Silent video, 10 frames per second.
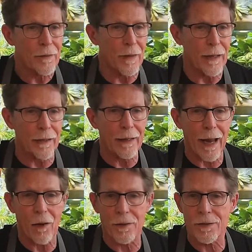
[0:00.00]
the
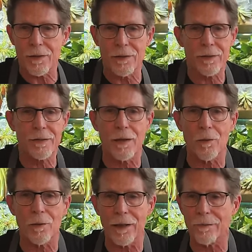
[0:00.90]
carrots and the
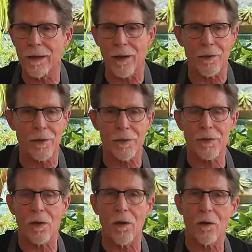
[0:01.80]
celery and the onions
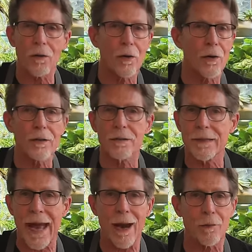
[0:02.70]
all cooked
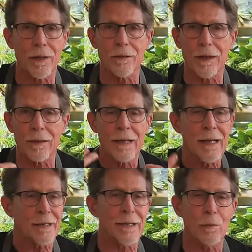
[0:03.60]
down and then
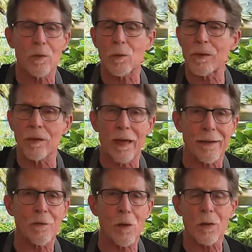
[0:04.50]
simmered with a lot
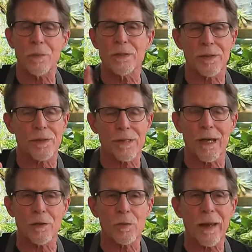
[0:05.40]
of herbs and
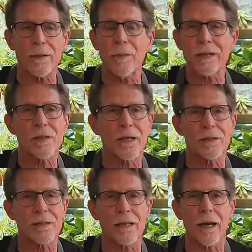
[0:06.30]
such. In Mexican
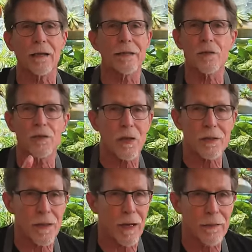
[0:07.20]
style, it's
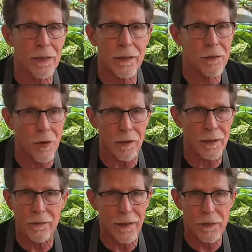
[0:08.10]
just onion and
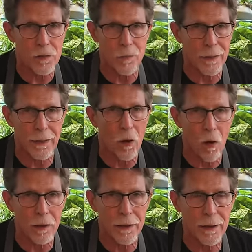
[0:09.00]
garlic. That's really
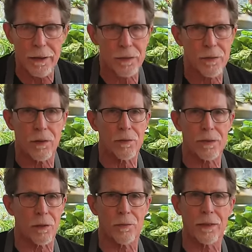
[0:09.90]
all it is. No
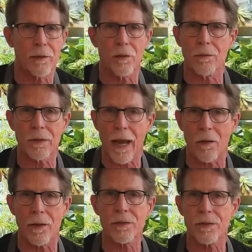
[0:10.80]
celery, no
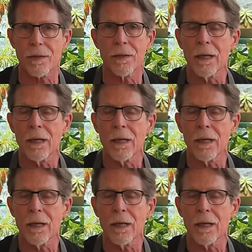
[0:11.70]
carrots that